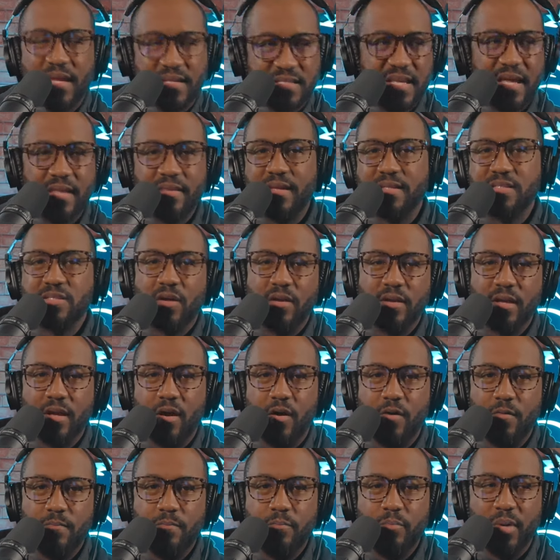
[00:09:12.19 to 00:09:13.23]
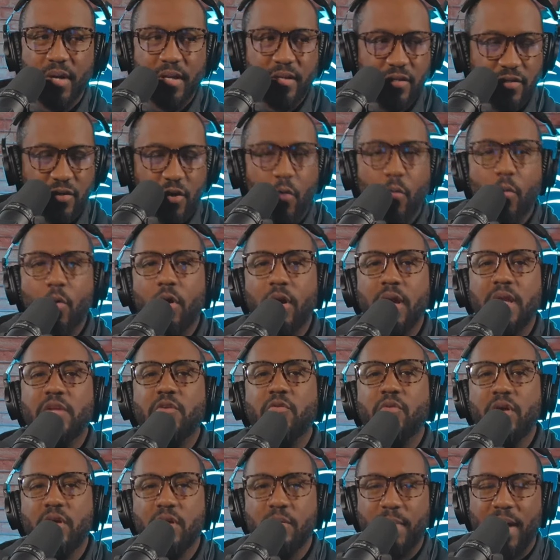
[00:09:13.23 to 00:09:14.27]
That's how that's going to go. But don't
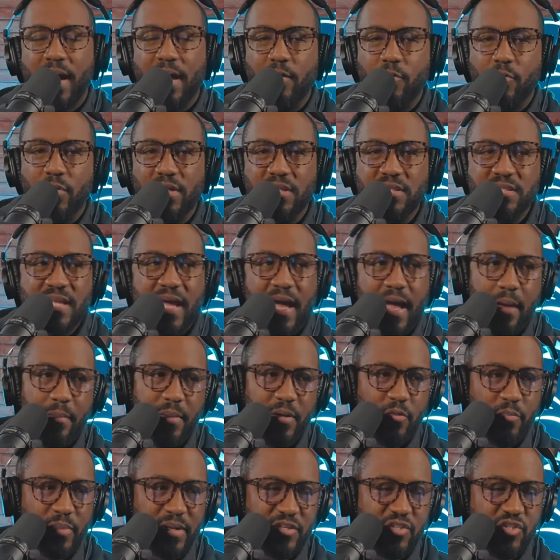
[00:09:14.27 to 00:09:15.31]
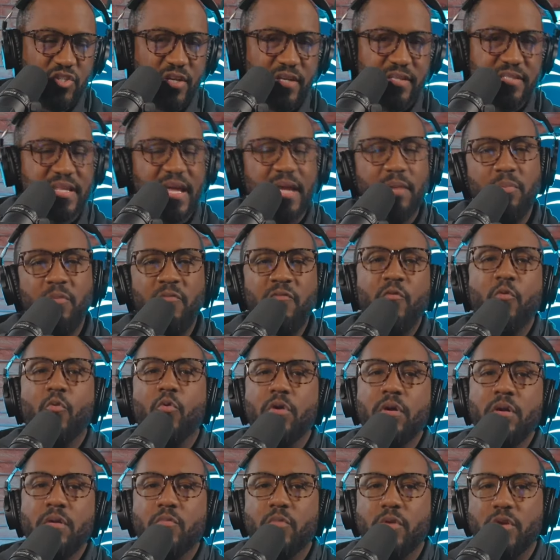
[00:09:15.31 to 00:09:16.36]
worry, you'll hear about it when it's time. It'll be just like
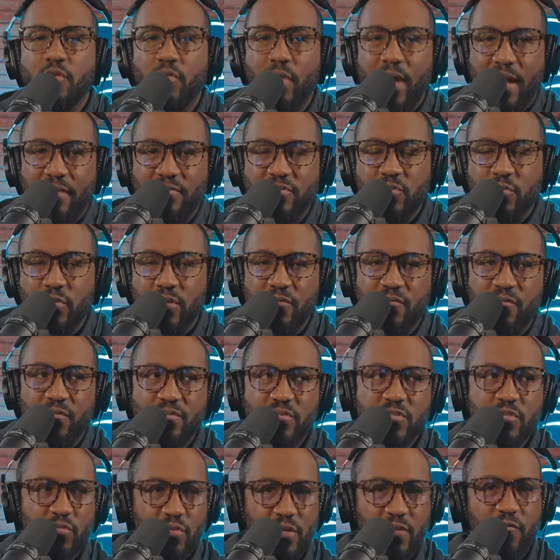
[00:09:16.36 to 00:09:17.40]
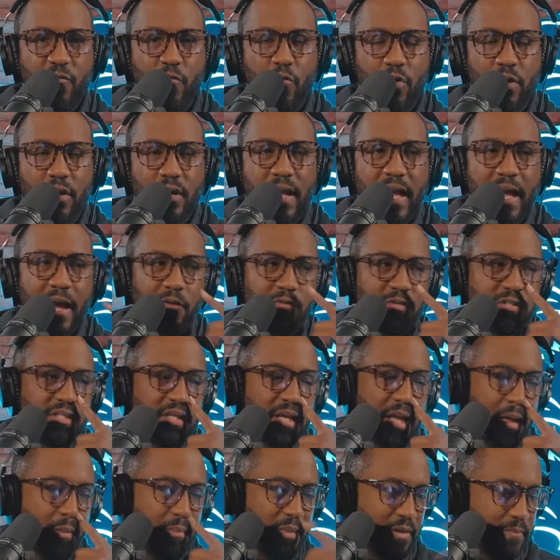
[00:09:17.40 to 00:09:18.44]
before, where you'll have 20, 24
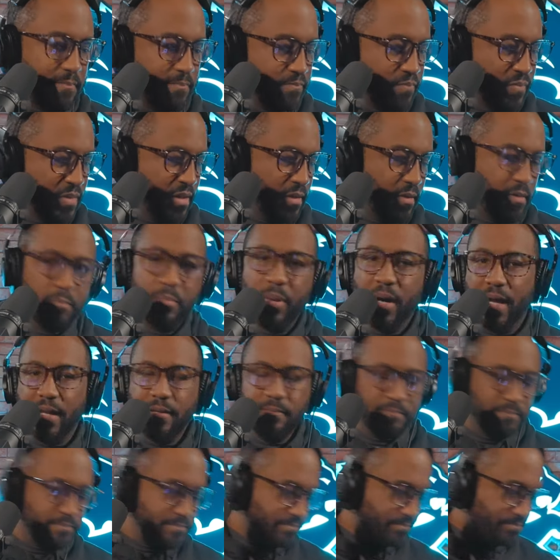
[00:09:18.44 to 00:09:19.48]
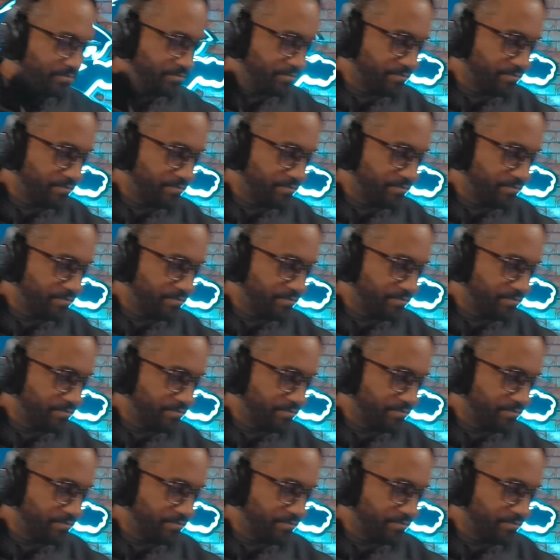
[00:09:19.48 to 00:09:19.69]
hours to comment. But